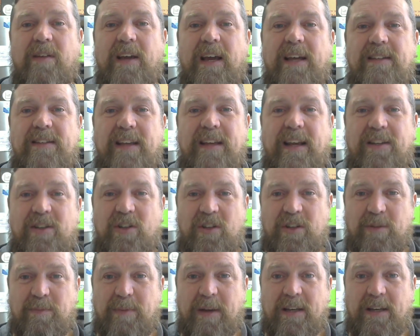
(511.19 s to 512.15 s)
as you
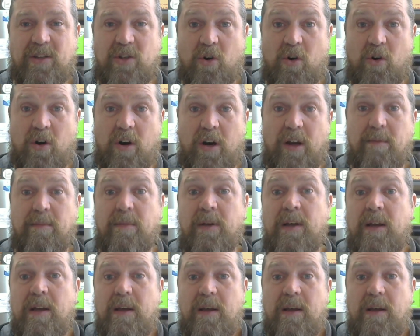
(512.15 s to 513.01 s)
spend time